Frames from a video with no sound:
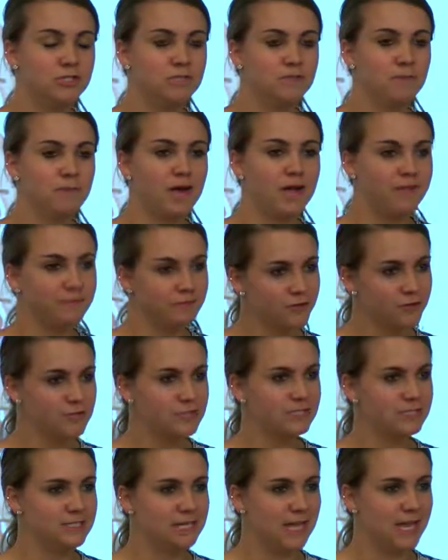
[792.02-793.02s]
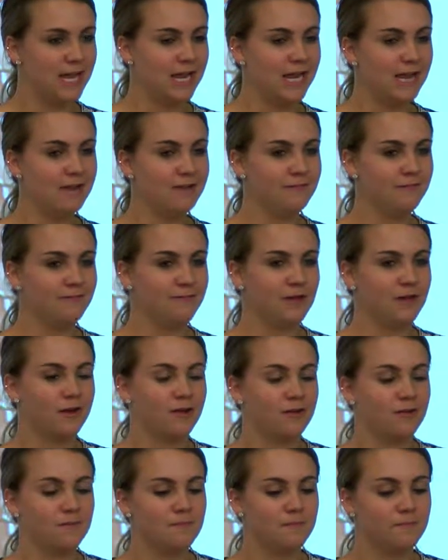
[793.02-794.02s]
my first day
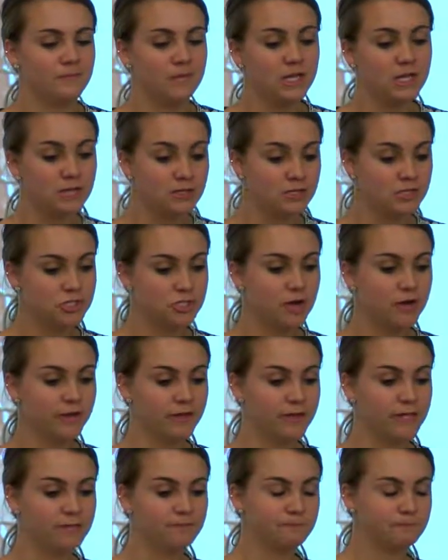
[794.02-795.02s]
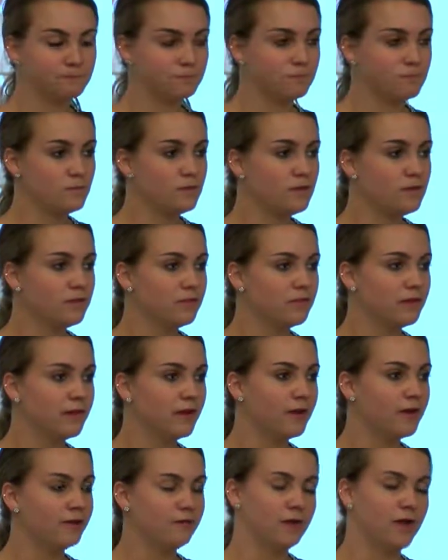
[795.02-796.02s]
in Charlotte,
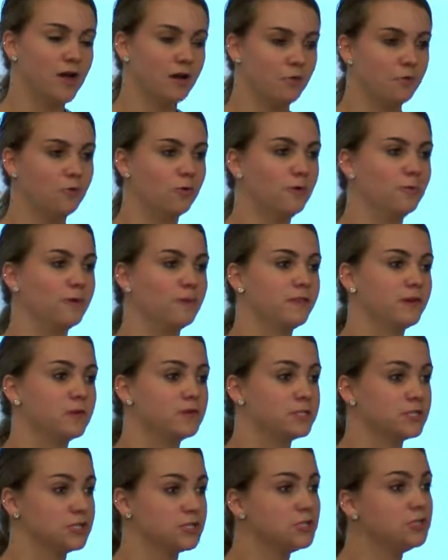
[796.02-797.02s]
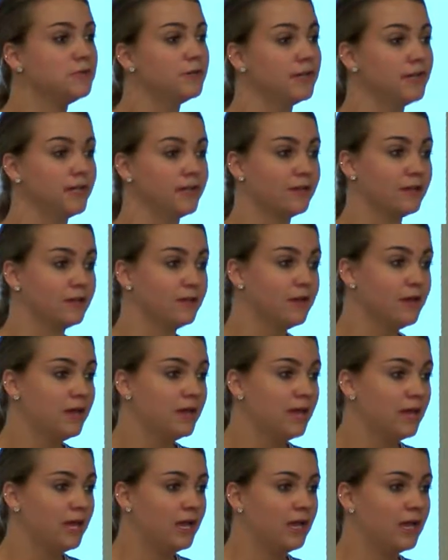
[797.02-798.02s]
they're not cool, but there was a shooting,
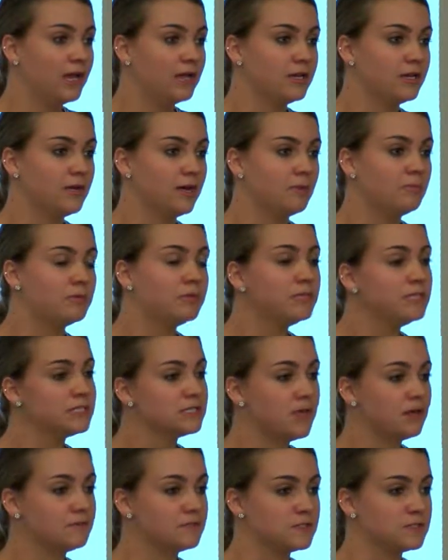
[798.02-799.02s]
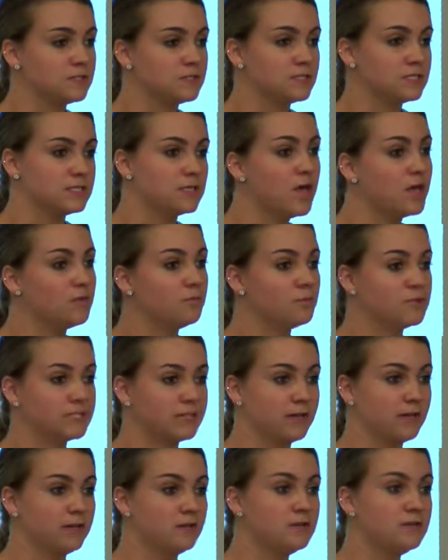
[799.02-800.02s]
and a police officer's son was
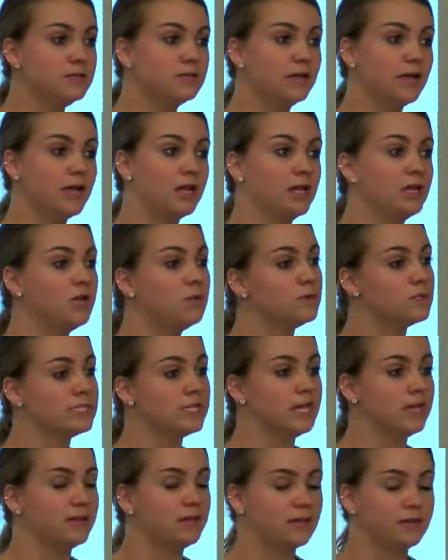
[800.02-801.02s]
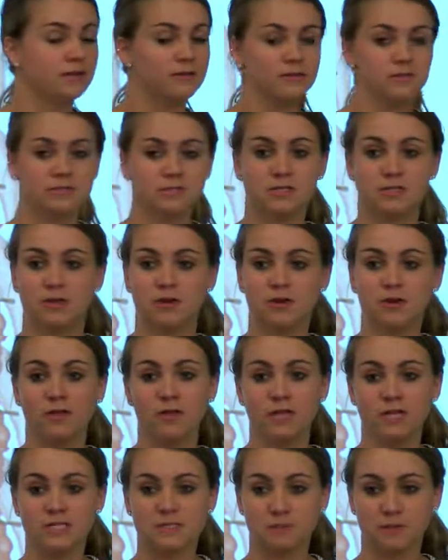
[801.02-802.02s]
killed, and he was taken to
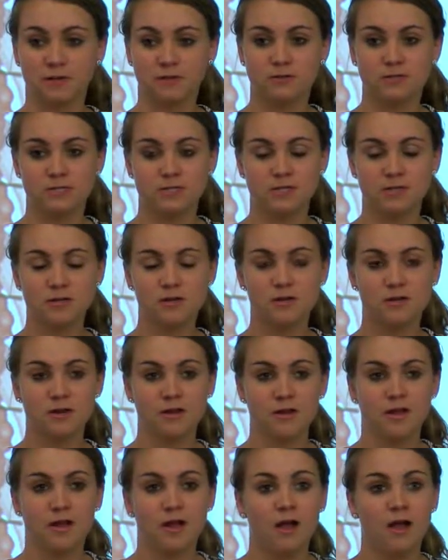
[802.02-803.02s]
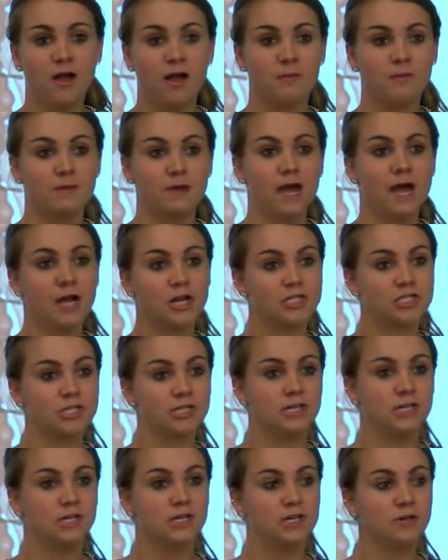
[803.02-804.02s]
Carolina's Medical Center. And
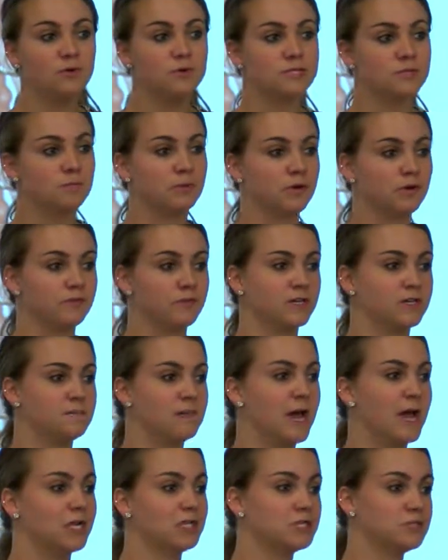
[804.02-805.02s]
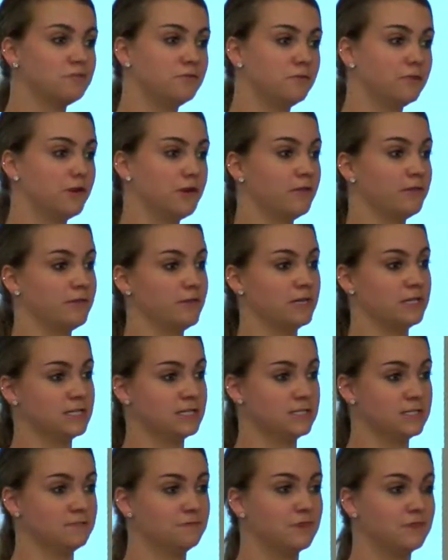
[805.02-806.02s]
actually, he was a perfect match for
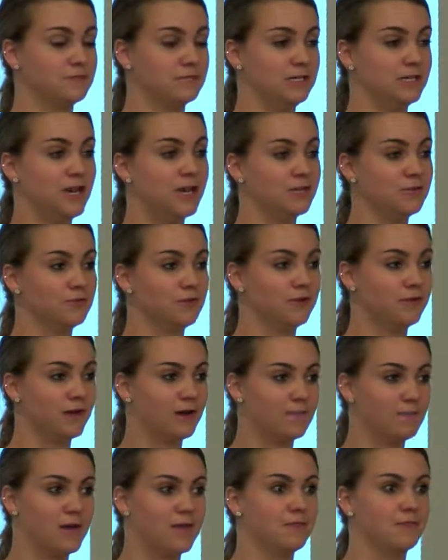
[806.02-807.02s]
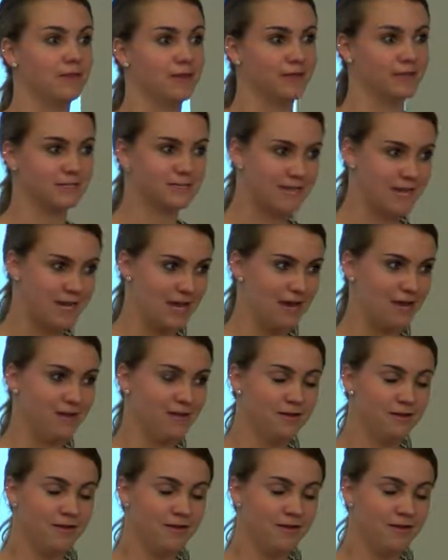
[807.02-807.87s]
this 59-year-old that I met the next day.